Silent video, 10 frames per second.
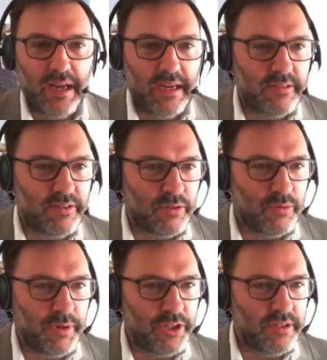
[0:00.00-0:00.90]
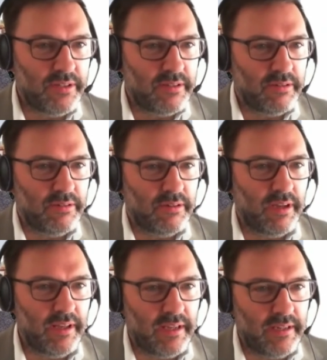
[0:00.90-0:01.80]
ask your questions to
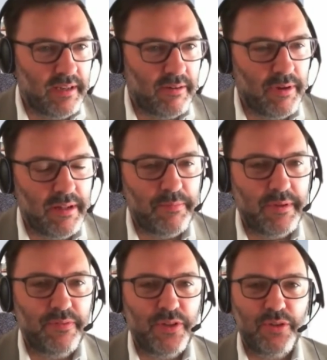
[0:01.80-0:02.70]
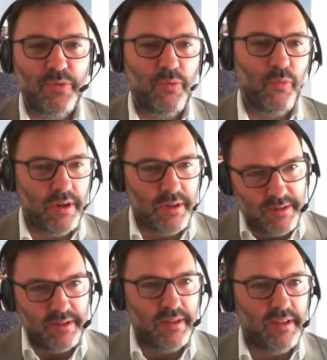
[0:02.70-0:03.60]
Yanina Welp if you want.